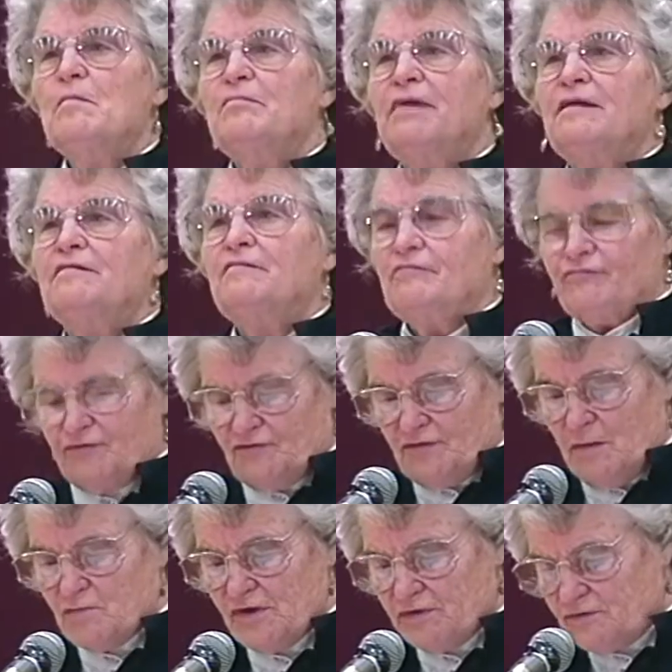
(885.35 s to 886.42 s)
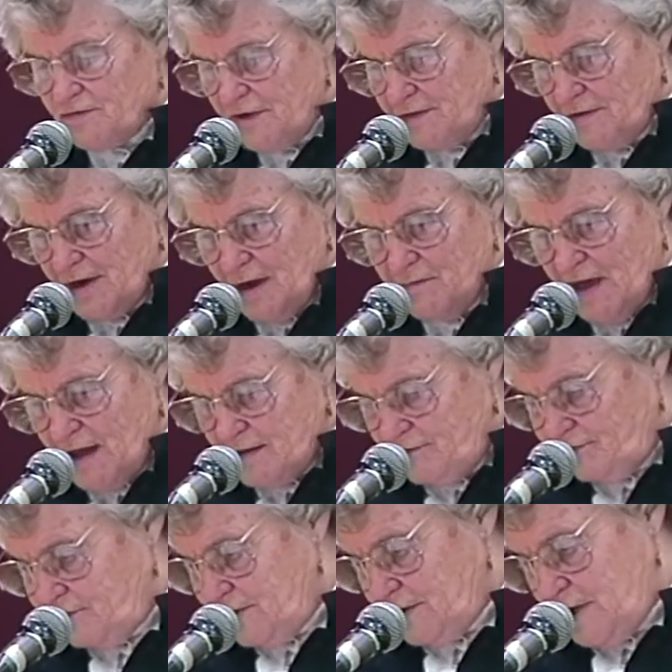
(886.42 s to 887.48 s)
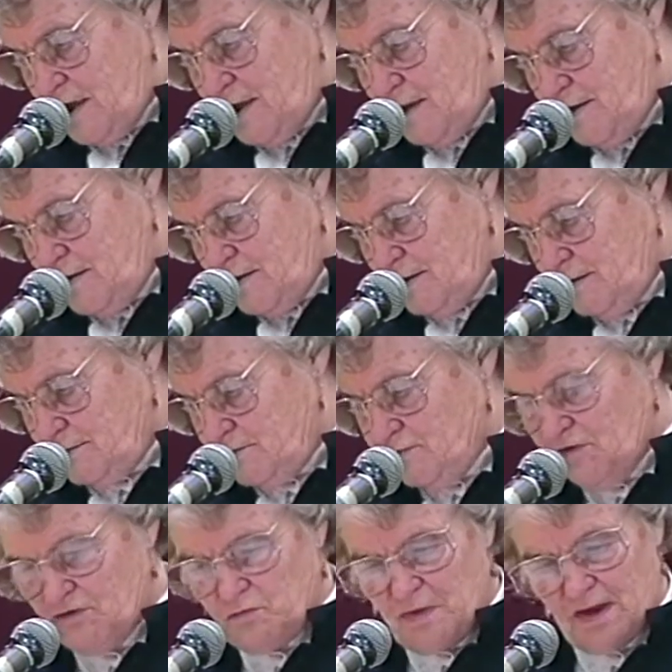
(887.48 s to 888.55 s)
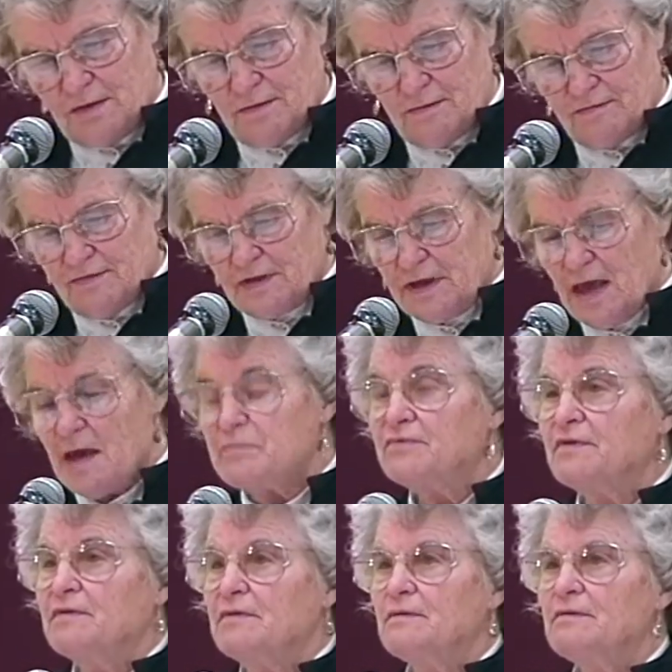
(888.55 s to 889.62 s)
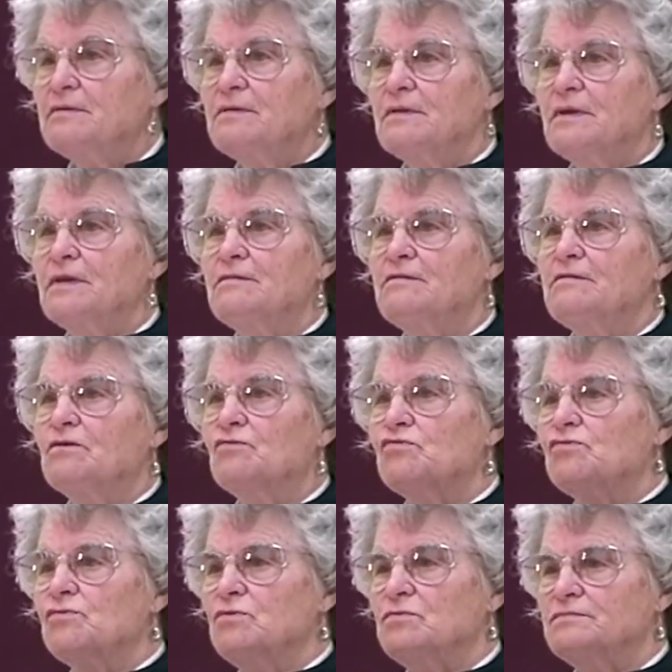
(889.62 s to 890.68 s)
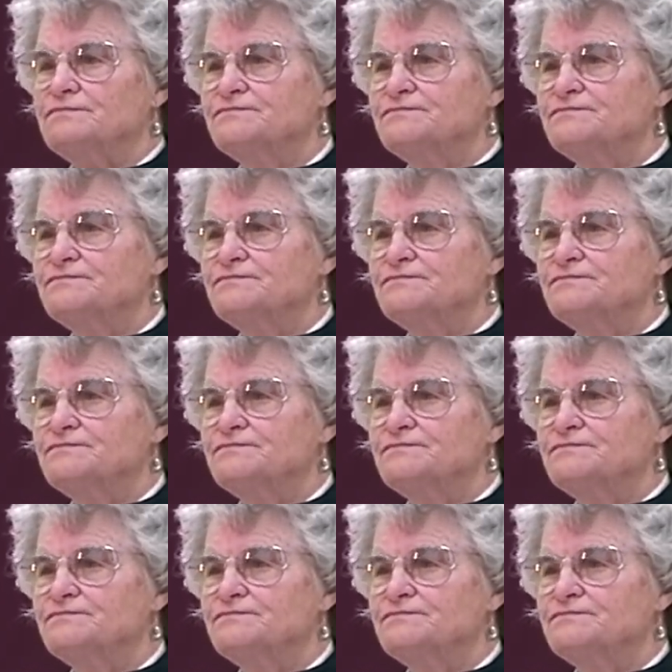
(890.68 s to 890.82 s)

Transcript: But for some reason or other, I managed to gain the respect of the captain and the crew.